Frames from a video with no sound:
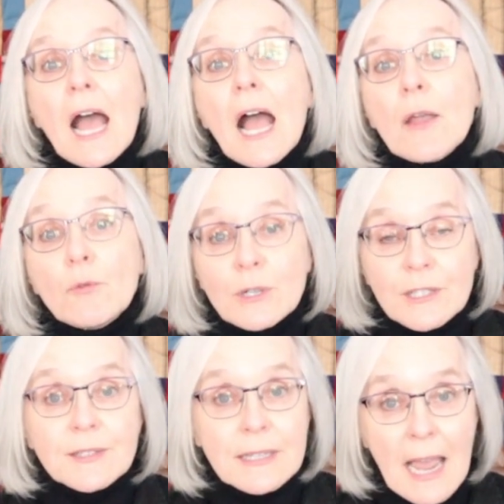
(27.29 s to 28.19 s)
I've worked
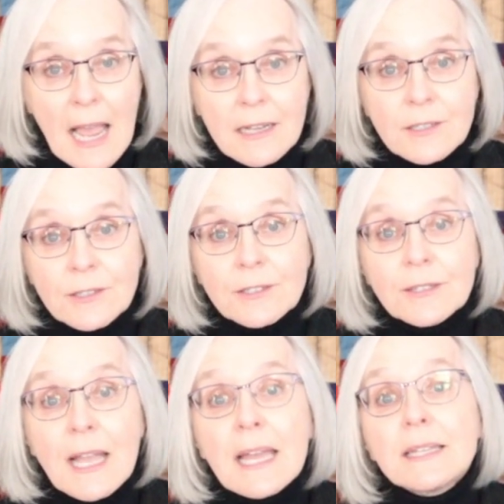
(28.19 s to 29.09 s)
as an actor,
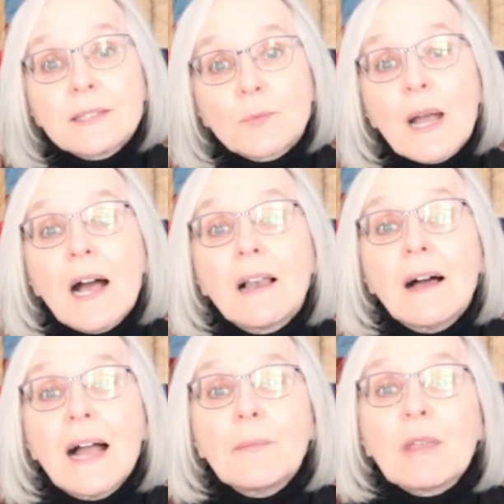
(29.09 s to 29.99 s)
and as
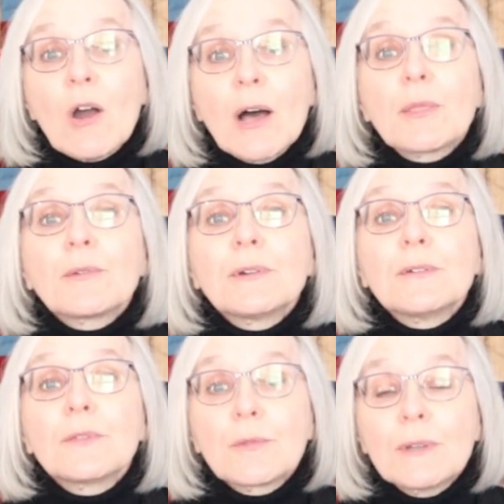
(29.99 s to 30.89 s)
well, I'm the author
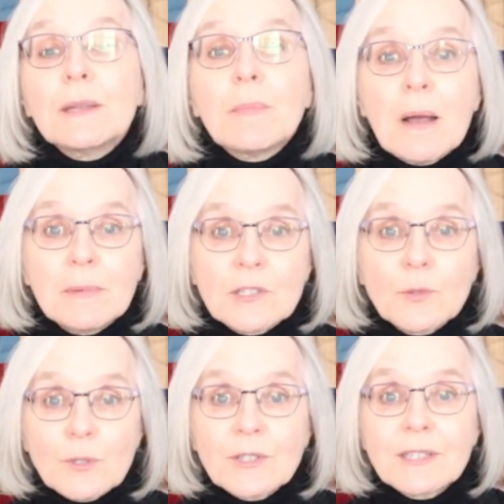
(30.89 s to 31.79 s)
of 3
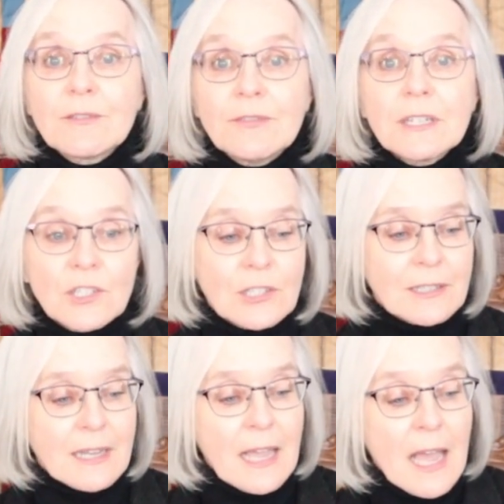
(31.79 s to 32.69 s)
published works of
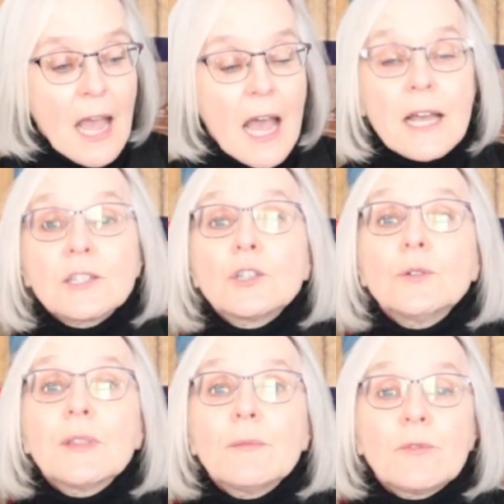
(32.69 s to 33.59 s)
fiction,
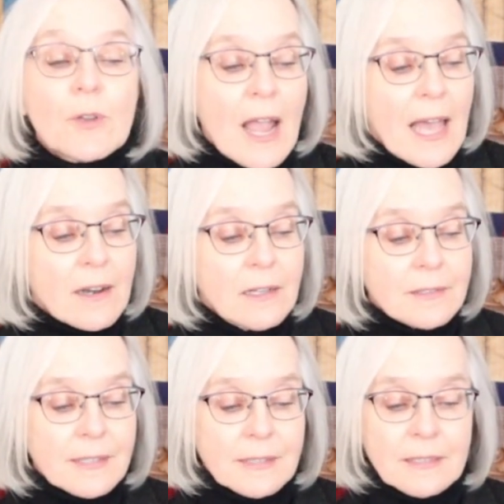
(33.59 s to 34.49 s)
2 of them for
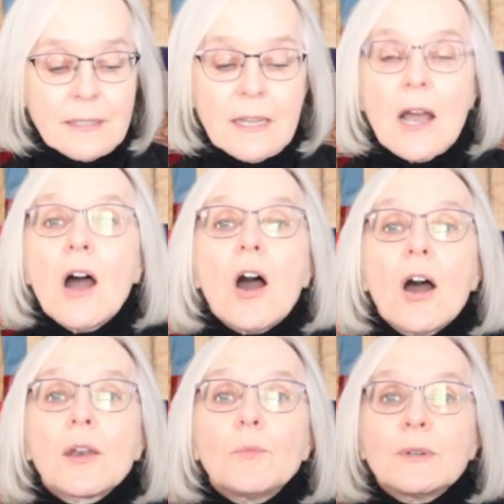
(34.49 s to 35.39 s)
adults.
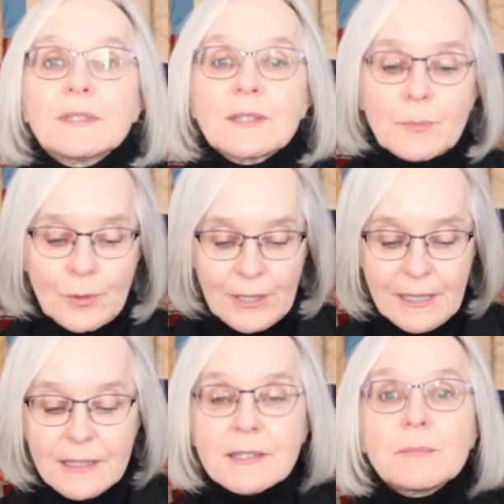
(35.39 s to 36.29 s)
Autumn One
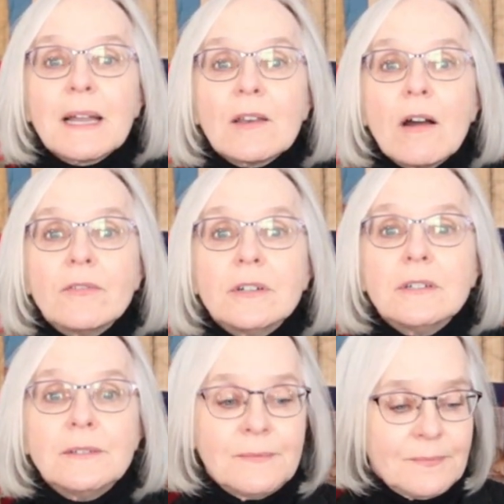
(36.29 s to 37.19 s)
Spring is my
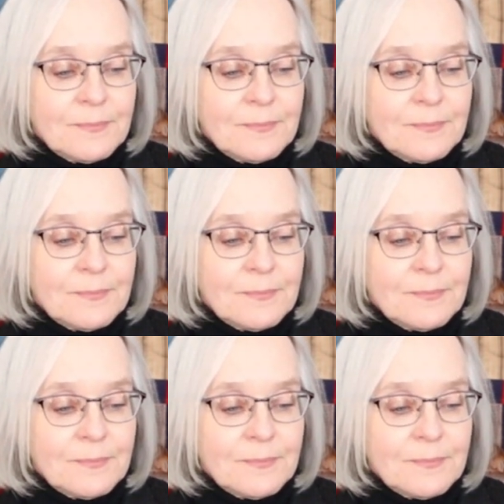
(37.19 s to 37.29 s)
novel.